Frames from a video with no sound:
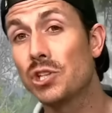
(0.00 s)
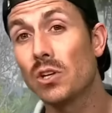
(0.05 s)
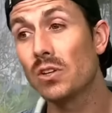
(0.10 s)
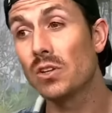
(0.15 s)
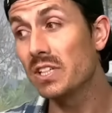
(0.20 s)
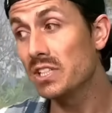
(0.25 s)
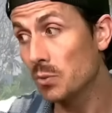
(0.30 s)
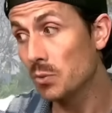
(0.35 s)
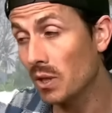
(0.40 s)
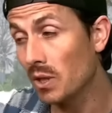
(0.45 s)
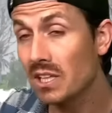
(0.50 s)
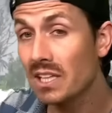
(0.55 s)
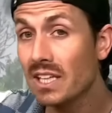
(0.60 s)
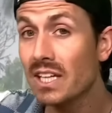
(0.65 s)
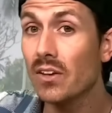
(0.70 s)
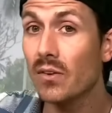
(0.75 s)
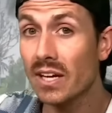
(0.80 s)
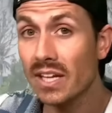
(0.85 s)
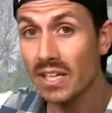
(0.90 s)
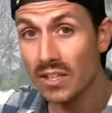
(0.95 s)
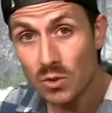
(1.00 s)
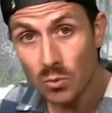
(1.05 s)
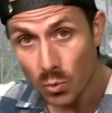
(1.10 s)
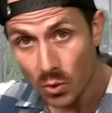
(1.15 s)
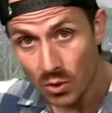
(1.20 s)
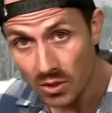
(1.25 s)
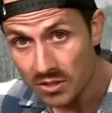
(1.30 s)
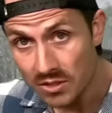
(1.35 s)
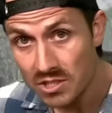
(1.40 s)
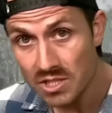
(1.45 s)
Shirley to a clearing in the
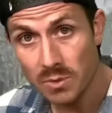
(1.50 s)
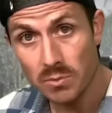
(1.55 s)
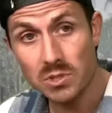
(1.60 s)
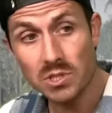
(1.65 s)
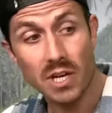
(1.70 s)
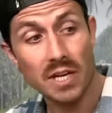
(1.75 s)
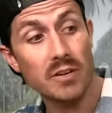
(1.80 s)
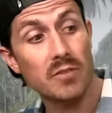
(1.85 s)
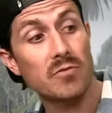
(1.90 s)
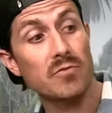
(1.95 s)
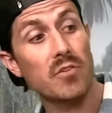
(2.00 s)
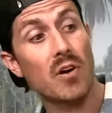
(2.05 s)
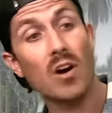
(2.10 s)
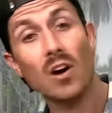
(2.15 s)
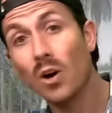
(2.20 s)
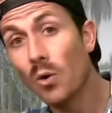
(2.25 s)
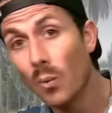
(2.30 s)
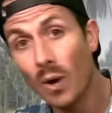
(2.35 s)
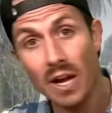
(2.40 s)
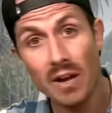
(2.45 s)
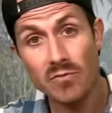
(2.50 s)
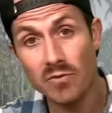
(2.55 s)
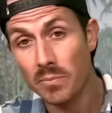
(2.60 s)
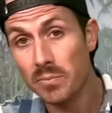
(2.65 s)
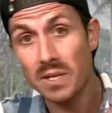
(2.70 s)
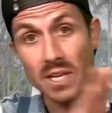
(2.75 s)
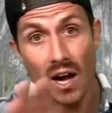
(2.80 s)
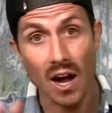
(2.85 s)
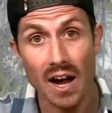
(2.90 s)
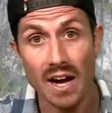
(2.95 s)
woods that was kind of far away
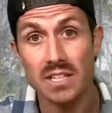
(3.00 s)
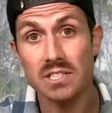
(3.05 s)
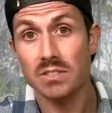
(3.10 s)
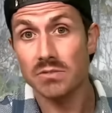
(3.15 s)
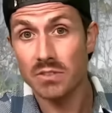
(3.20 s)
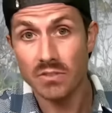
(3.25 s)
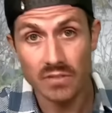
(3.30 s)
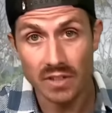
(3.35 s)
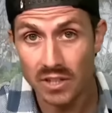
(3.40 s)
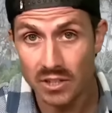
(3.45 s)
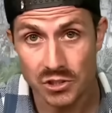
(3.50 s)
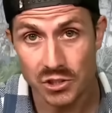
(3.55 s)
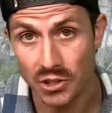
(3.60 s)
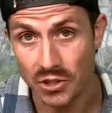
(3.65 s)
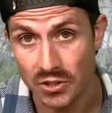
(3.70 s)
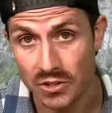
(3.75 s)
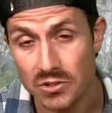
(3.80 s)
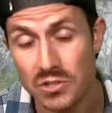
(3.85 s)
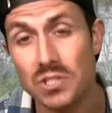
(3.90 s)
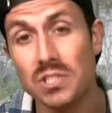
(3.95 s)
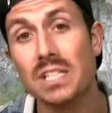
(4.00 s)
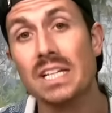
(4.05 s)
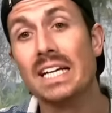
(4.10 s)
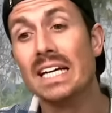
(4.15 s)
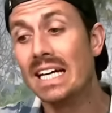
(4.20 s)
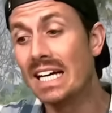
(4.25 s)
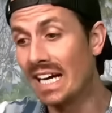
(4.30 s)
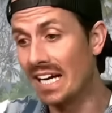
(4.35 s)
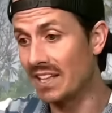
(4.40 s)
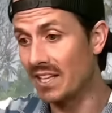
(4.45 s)
from the eyes of the villagers,
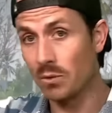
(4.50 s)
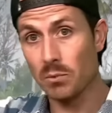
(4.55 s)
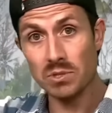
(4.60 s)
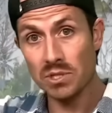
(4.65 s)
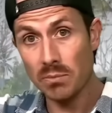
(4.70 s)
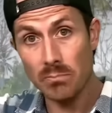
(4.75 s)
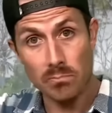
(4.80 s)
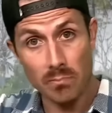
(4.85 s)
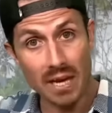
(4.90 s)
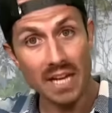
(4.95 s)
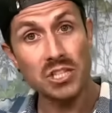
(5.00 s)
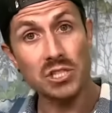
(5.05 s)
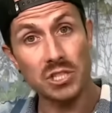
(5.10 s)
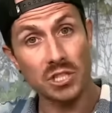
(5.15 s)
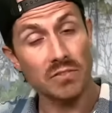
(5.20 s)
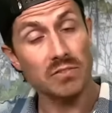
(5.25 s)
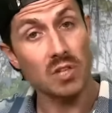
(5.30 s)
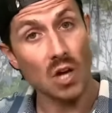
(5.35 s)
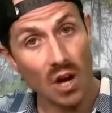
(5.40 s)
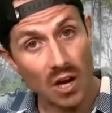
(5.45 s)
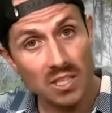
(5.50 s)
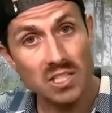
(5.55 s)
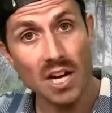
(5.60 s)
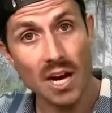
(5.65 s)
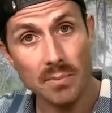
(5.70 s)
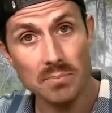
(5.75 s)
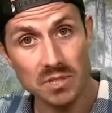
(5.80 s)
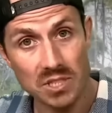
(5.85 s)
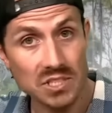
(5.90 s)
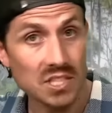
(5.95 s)
and there was a makeshift
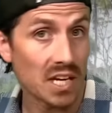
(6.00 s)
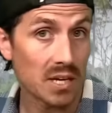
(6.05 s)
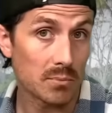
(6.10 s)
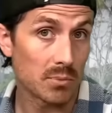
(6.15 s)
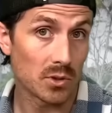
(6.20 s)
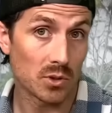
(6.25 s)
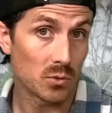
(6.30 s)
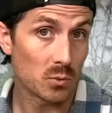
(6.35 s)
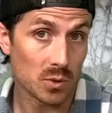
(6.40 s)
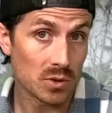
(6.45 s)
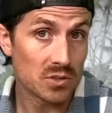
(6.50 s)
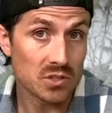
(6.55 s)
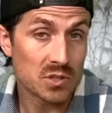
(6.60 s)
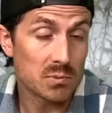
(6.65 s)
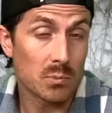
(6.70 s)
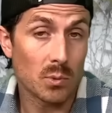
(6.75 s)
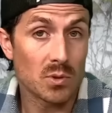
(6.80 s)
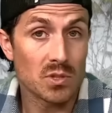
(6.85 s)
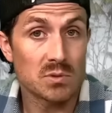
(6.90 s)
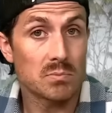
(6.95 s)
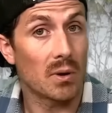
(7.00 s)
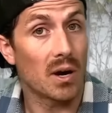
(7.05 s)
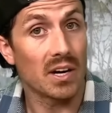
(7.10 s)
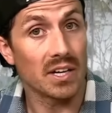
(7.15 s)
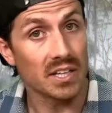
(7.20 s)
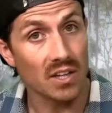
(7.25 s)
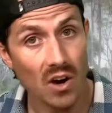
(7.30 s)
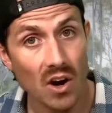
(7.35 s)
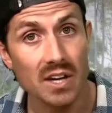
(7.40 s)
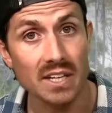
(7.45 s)
autopsy table with this boy's
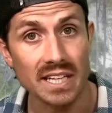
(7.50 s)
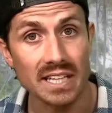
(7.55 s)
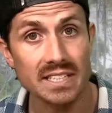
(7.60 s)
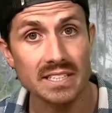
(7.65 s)
body on